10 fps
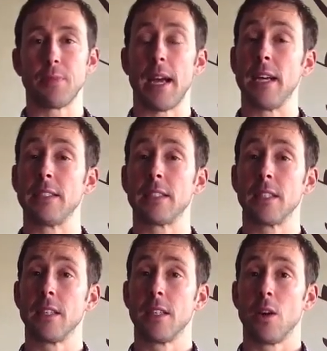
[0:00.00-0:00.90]
And
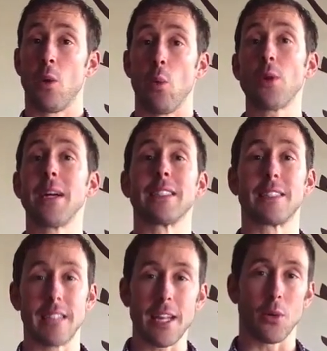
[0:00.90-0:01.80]
what do I
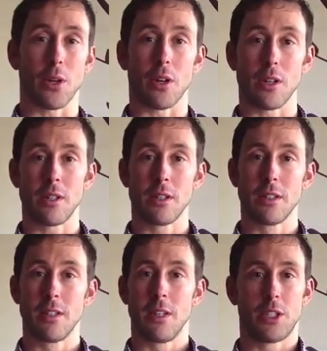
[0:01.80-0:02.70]
say to a girl
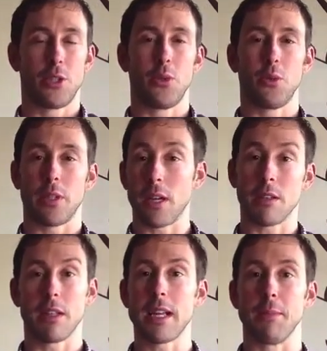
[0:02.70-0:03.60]
to get her
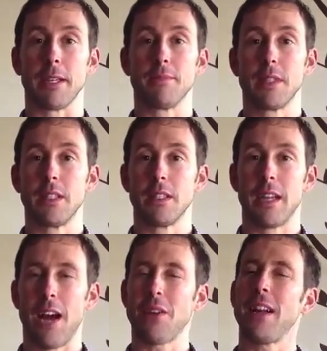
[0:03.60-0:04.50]
to like me?
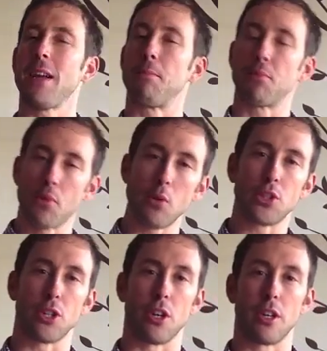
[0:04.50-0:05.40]
How can I approach
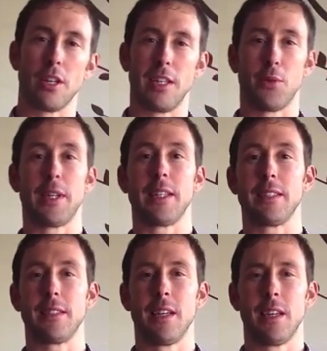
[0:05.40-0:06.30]
her in a way that
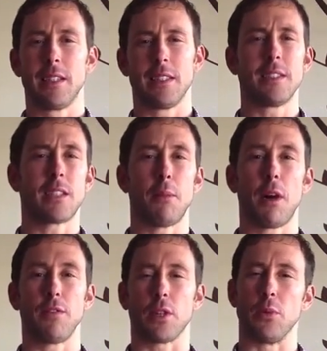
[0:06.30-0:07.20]
doesn't come
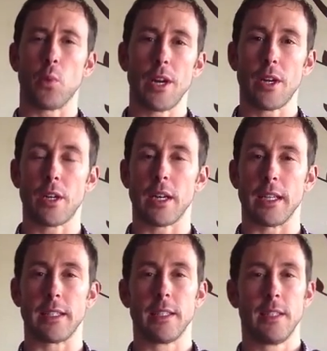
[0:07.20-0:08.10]
off looking weird
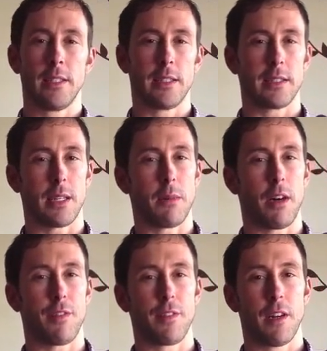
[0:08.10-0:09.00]
and doesn't come
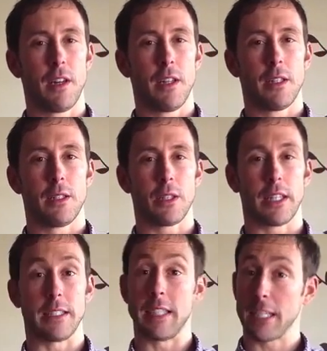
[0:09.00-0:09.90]
off
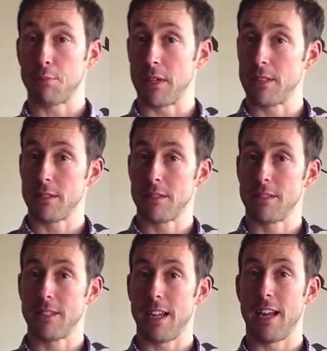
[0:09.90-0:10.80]
looking desperate
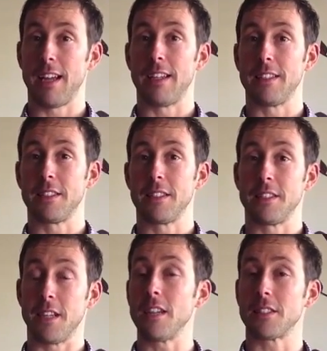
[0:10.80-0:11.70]
and
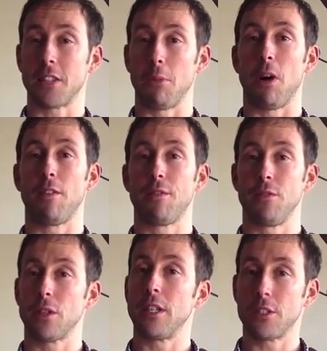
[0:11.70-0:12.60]
does come off
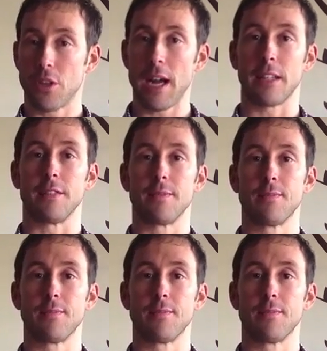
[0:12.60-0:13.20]
looking attractive?